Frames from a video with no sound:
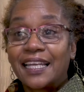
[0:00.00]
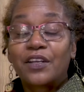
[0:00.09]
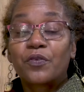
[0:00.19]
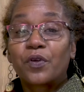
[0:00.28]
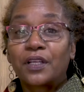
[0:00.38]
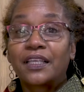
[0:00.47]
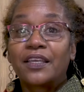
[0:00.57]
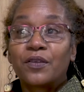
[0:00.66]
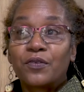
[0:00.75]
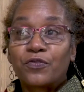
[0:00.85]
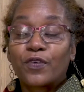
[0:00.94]

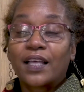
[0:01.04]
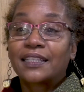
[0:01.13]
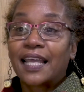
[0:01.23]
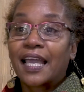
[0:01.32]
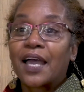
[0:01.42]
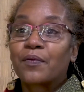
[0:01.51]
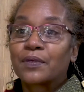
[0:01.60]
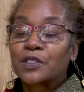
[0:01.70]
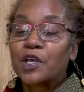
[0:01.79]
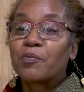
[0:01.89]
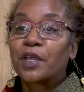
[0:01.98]
literally felt like I was
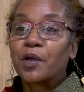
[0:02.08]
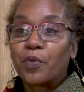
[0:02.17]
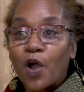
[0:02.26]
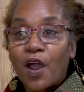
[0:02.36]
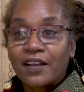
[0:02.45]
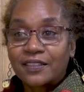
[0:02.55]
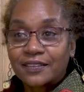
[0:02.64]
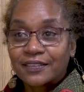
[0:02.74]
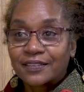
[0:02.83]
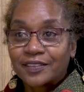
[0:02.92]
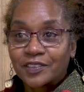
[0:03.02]
coming apart,
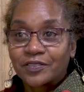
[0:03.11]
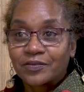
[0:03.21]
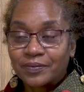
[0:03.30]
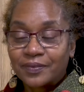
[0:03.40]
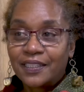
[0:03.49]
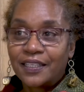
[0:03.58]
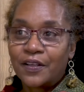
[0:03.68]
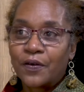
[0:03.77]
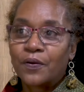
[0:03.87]
and